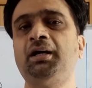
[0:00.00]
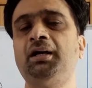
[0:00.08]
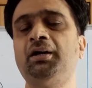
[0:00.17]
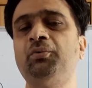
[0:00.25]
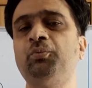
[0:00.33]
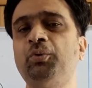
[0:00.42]

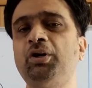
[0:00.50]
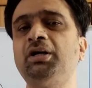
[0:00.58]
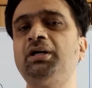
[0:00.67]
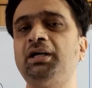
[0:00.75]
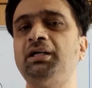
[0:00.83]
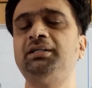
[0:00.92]

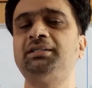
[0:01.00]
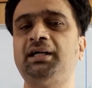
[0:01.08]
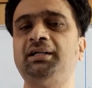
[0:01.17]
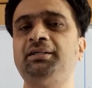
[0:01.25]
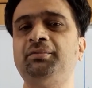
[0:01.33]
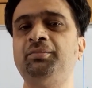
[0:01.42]
work in
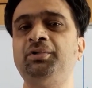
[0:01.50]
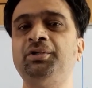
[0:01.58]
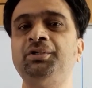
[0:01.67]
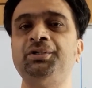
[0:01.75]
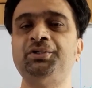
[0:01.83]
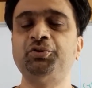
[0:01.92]
tandem
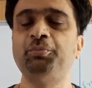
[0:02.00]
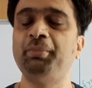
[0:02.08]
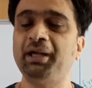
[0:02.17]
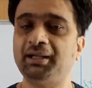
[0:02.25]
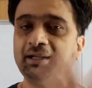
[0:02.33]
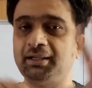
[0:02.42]
to
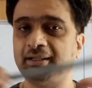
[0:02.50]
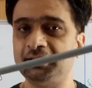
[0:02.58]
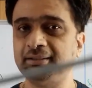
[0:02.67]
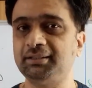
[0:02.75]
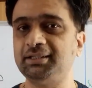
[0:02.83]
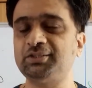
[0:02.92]
make
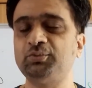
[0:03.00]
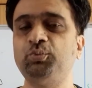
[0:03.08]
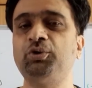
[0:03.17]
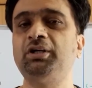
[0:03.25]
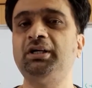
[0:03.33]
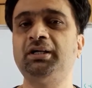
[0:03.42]
this
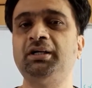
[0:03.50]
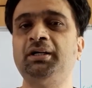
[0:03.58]
world